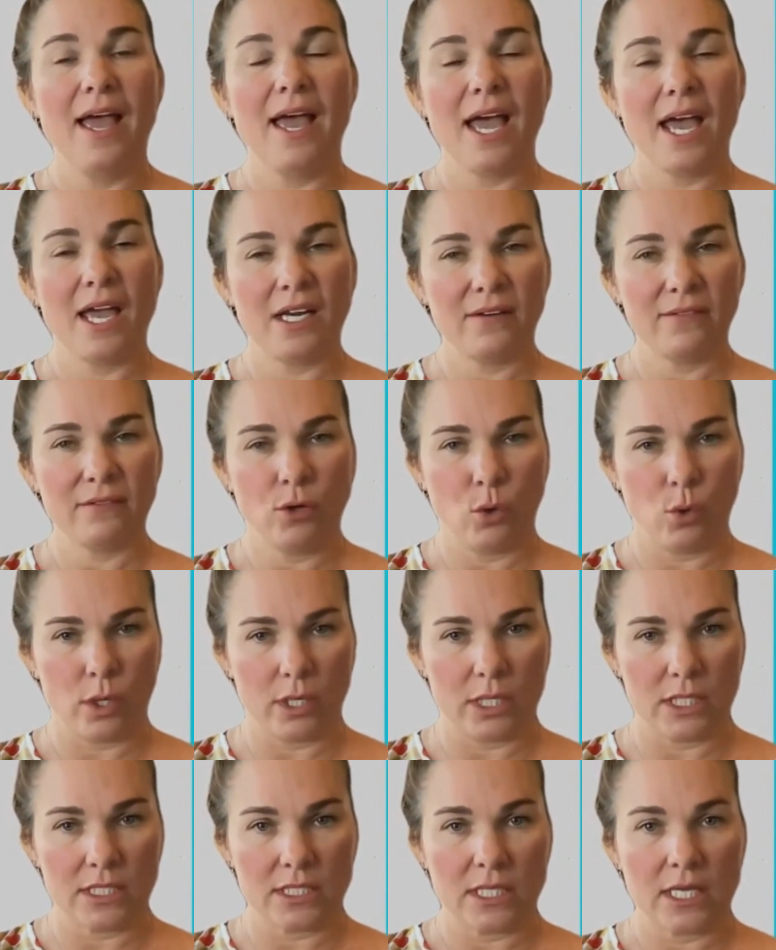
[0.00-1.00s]
And of
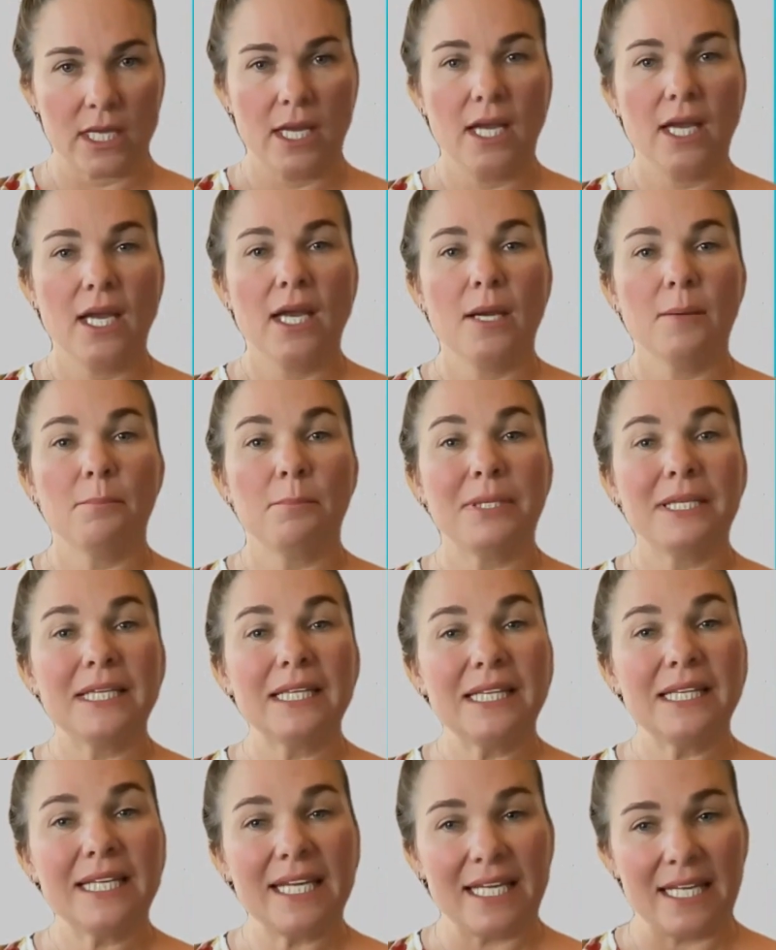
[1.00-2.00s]
course,
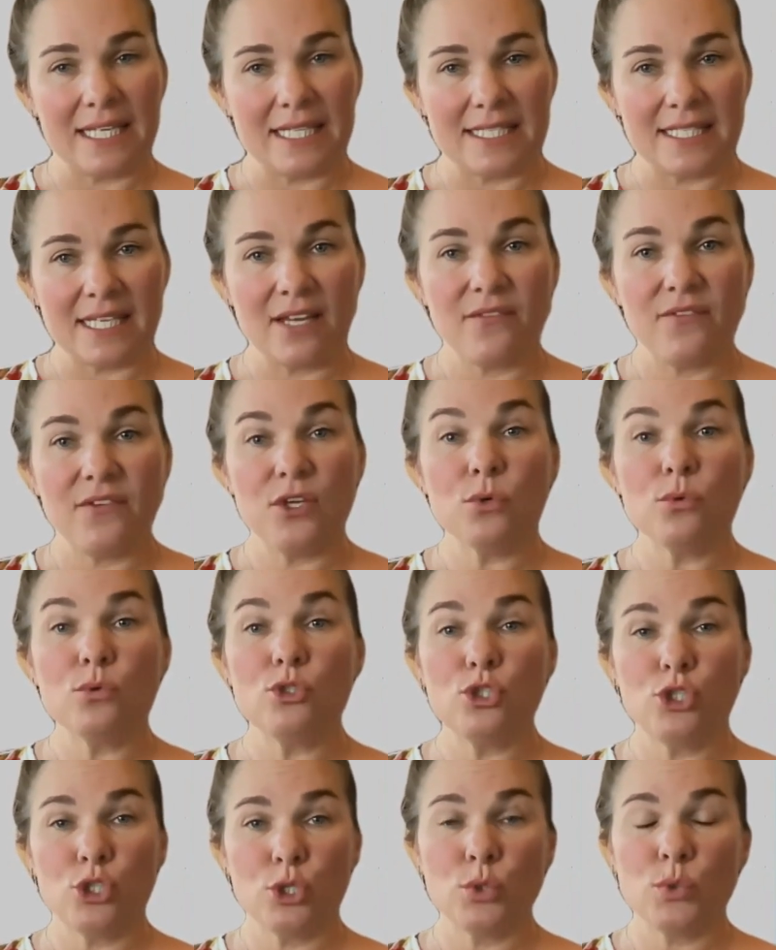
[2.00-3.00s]
please, if you
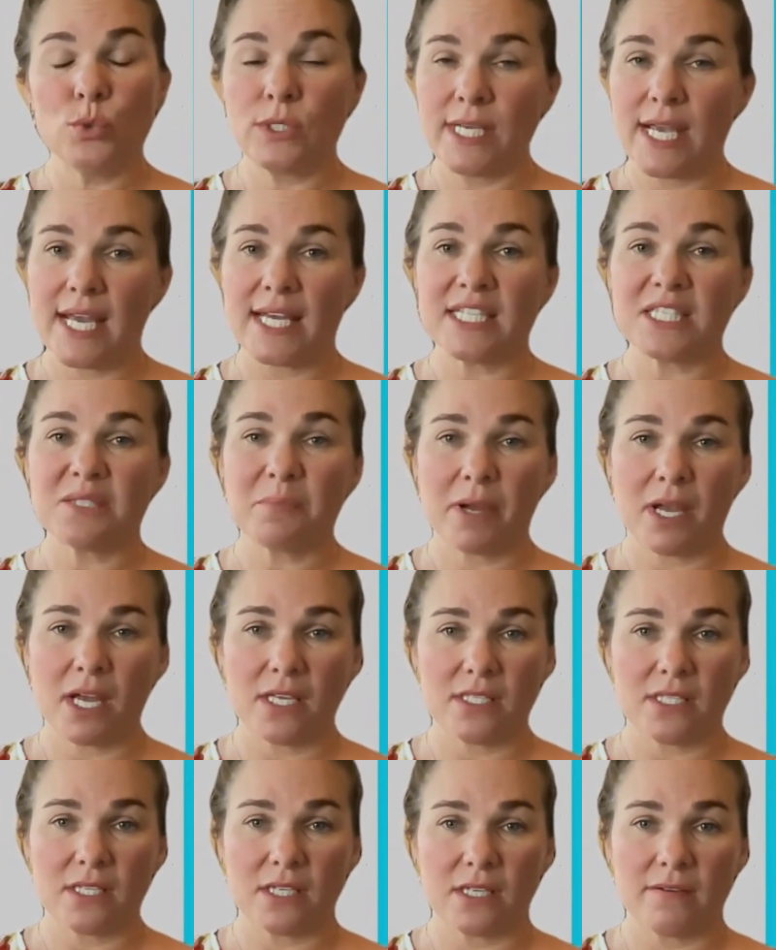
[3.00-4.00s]
do test
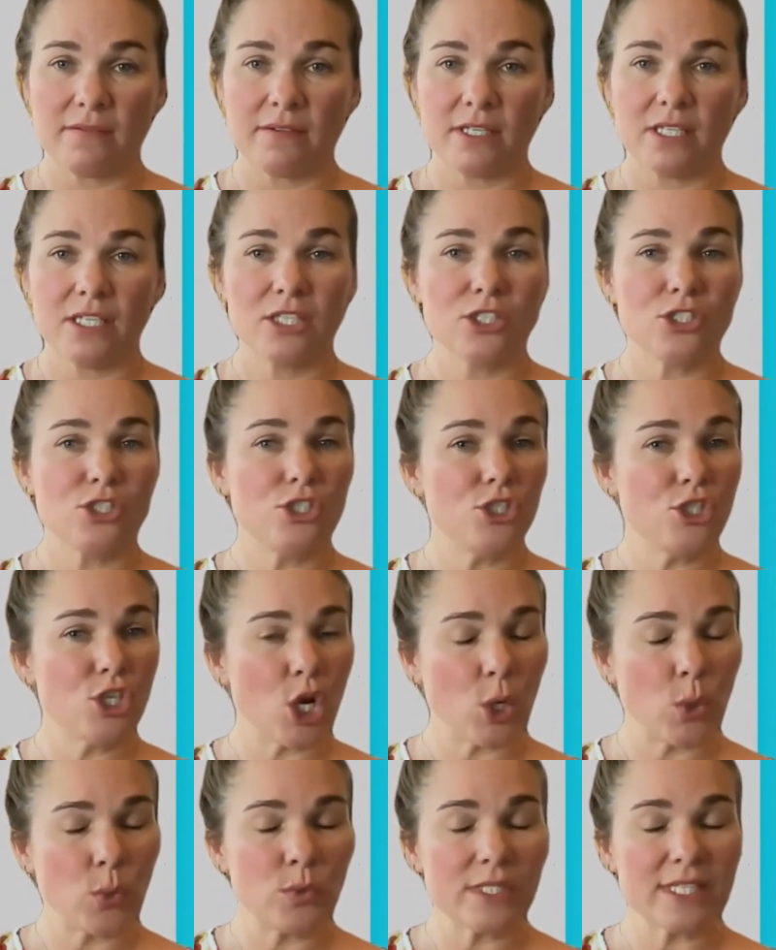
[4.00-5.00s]
positive,
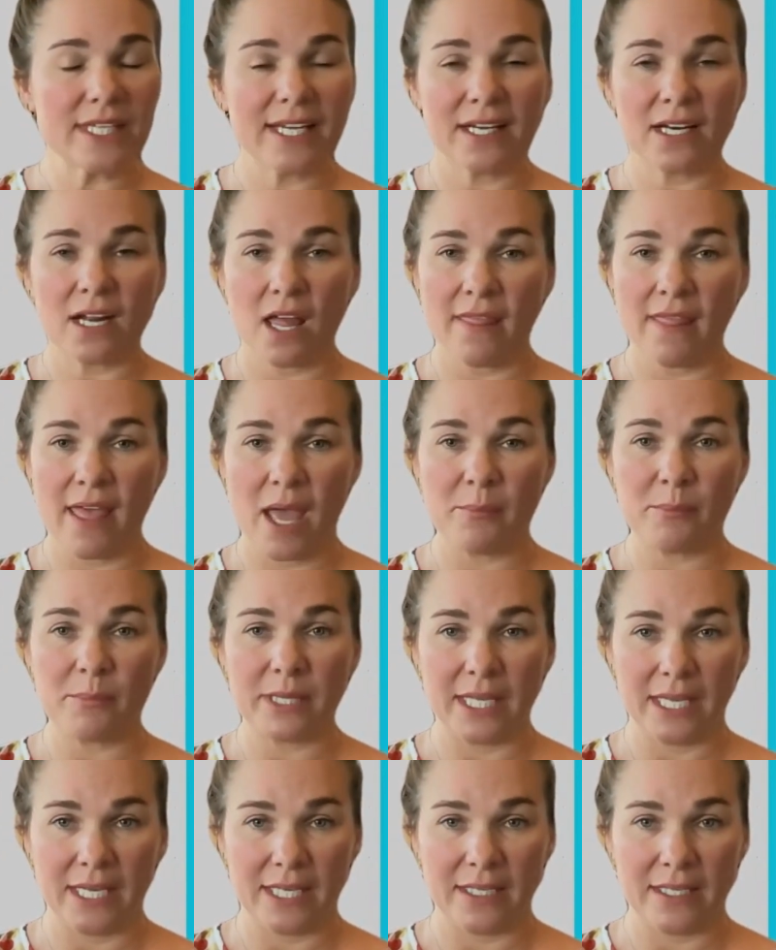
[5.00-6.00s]
don't get on that
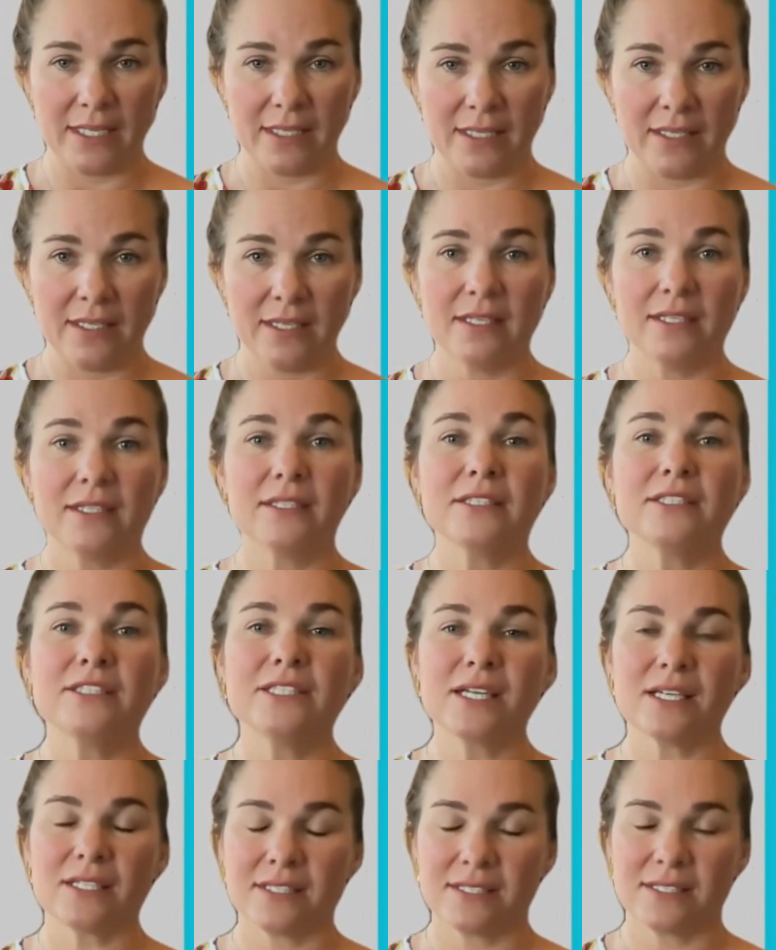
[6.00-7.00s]
plane.
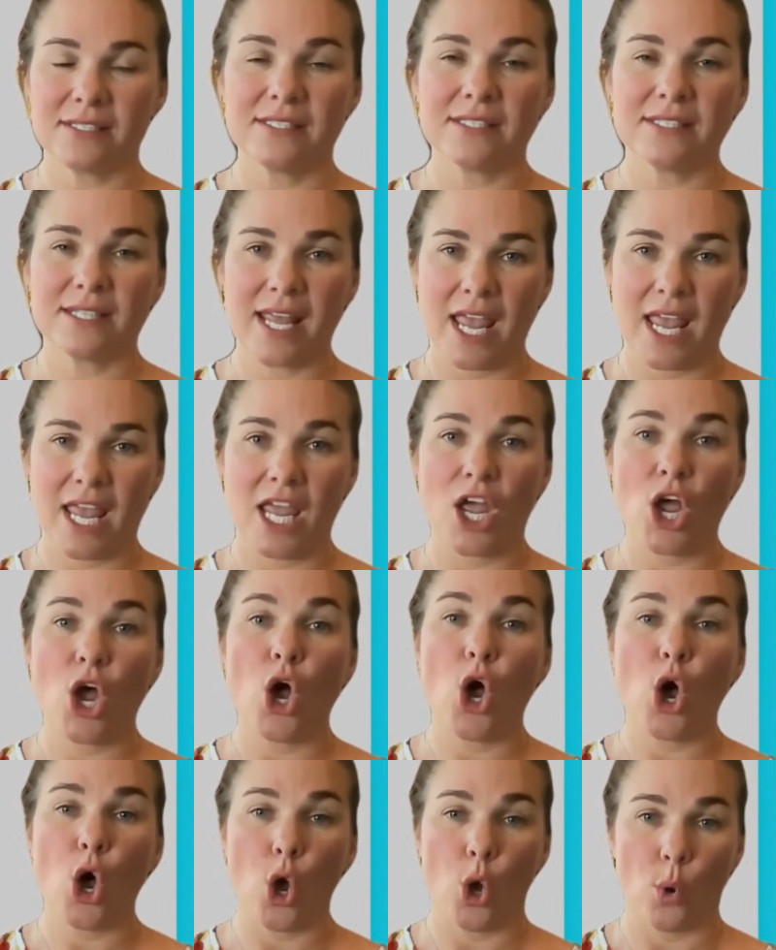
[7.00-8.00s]
Just stay
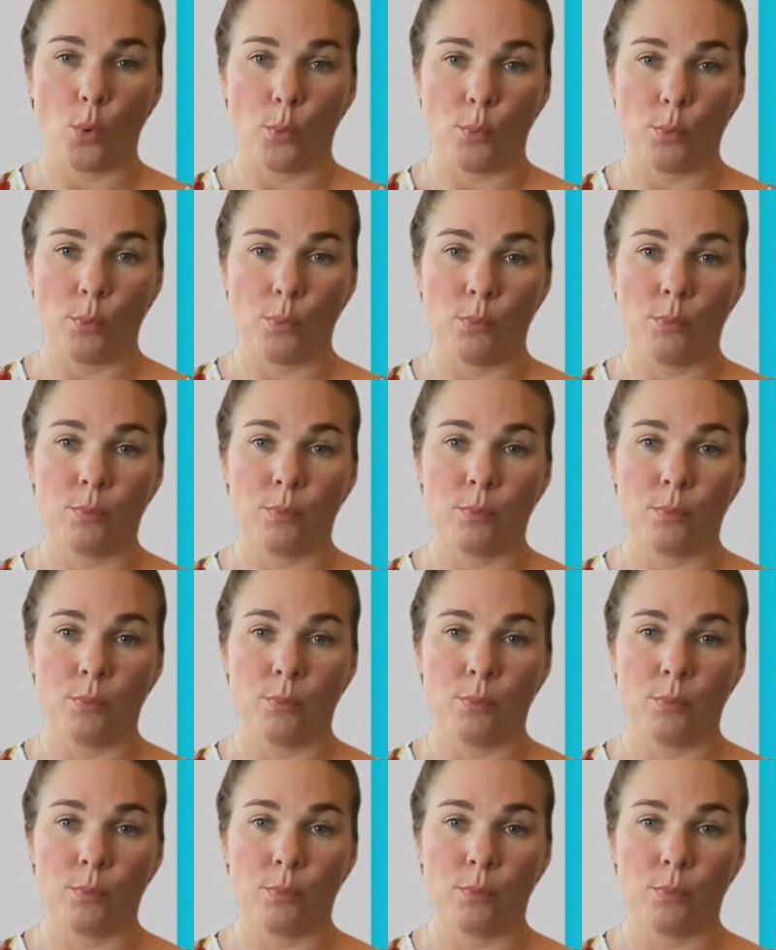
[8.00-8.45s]
home.